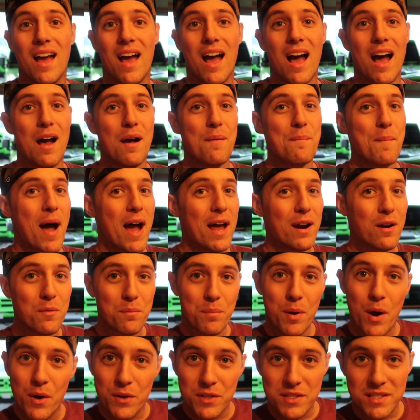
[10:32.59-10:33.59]
I don't
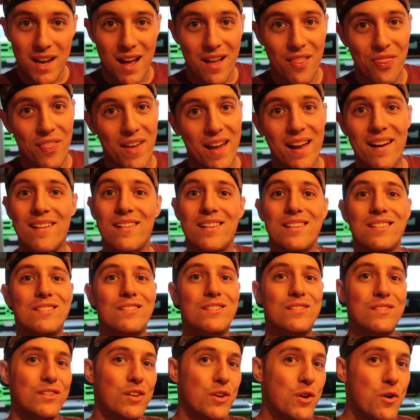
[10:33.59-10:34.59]
post on there
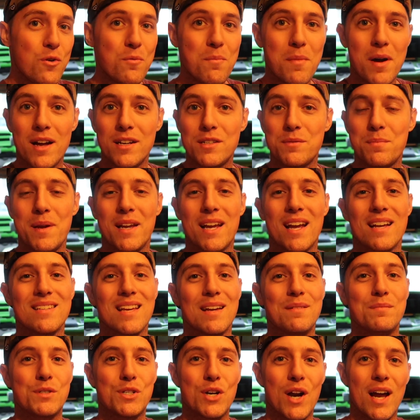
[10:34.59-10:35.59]
too much because
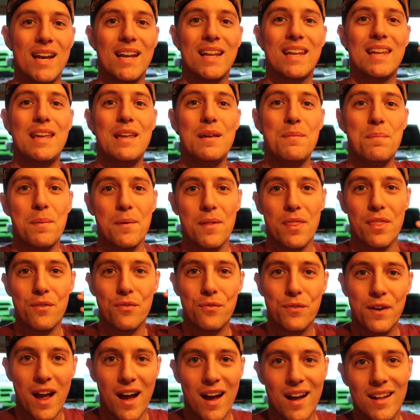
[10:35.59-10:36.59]
I'm trying to keep the
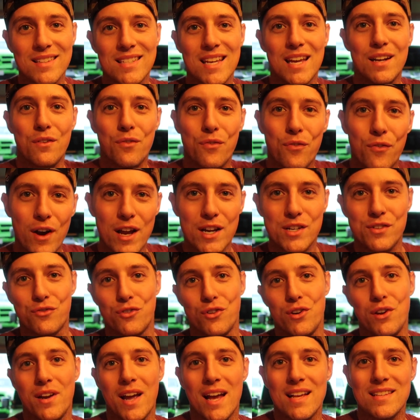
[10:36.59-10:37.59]
content fresh
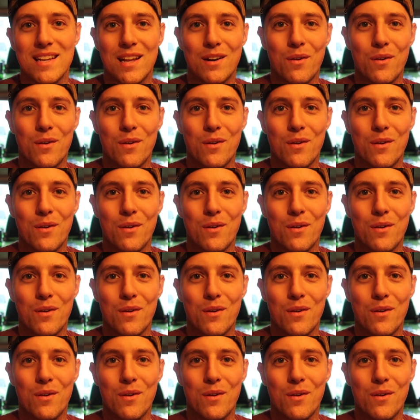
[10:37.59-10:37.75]
for you guys.